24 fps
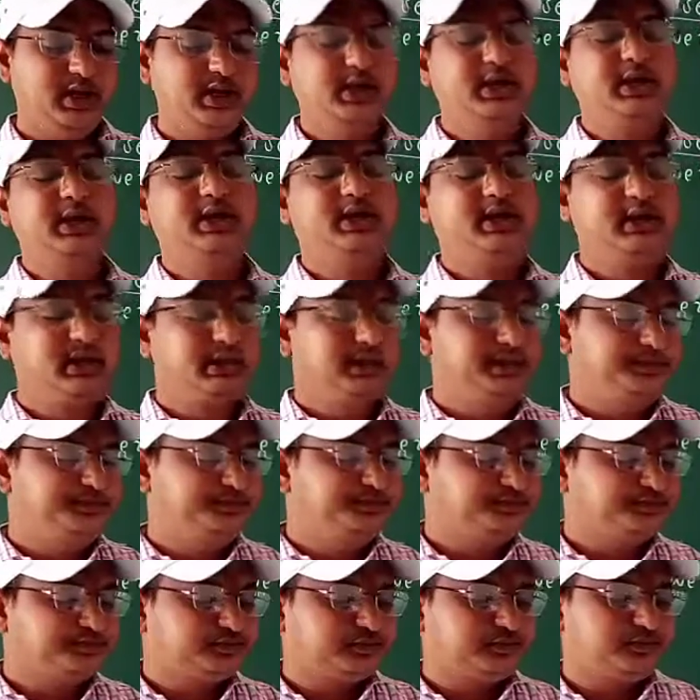In the
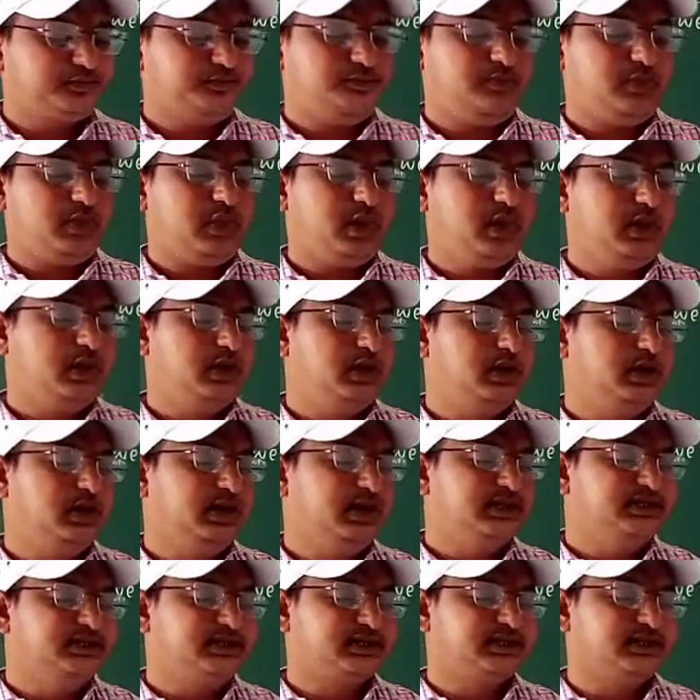
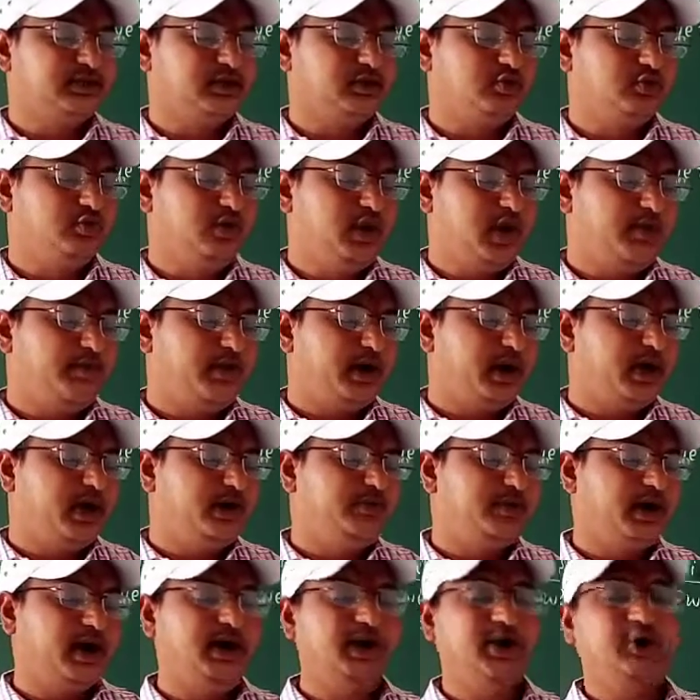A section, who am I,
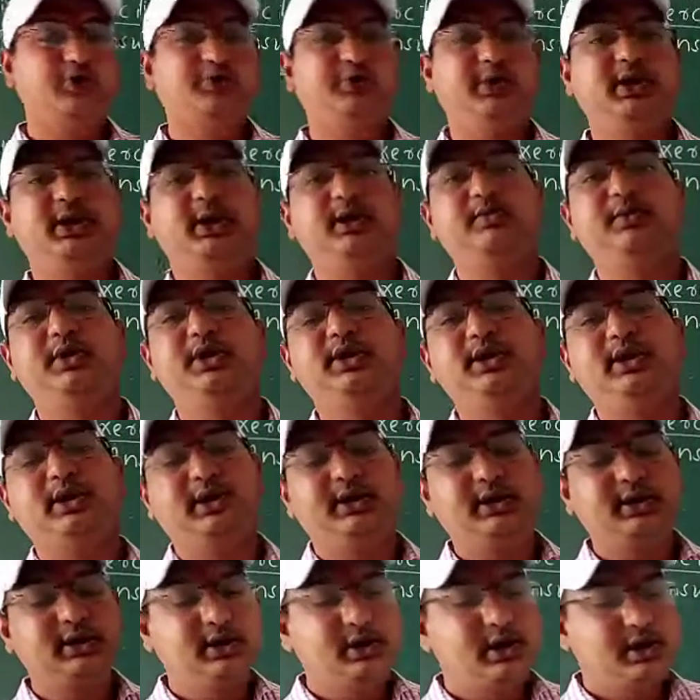find out my name, in
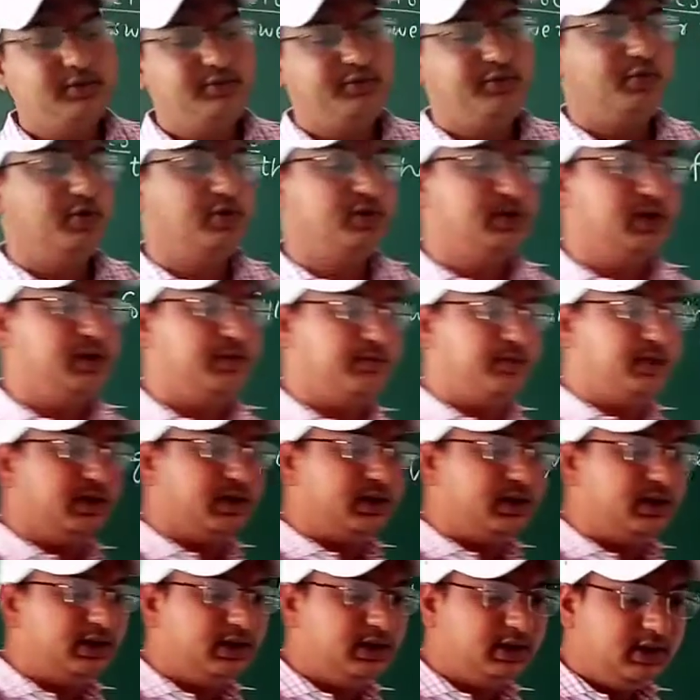the fourth
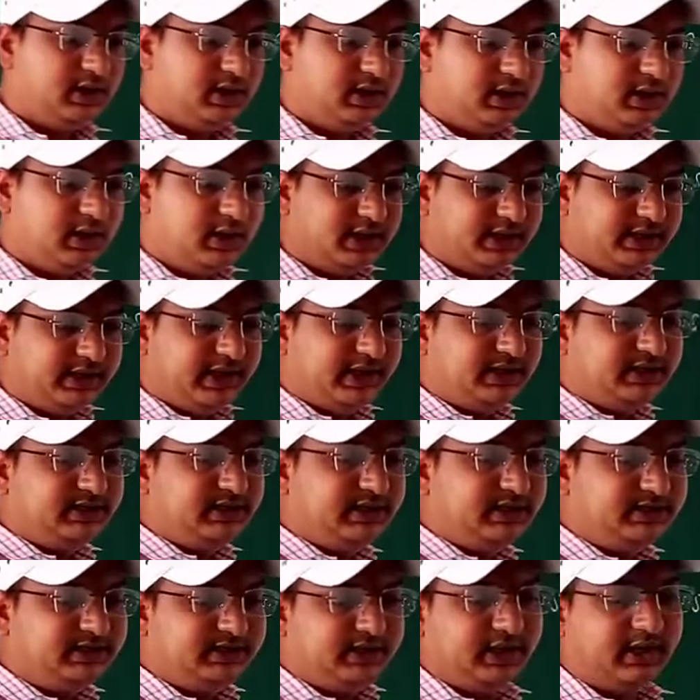number, the answer
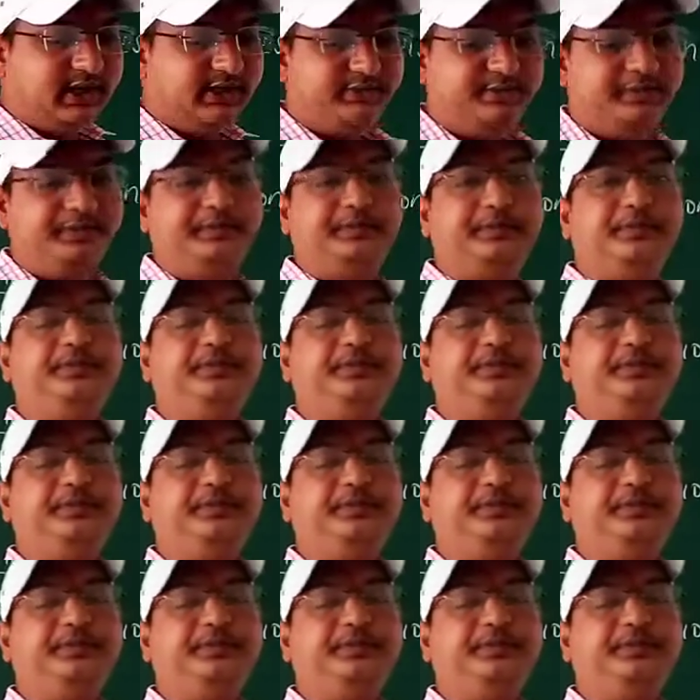is there.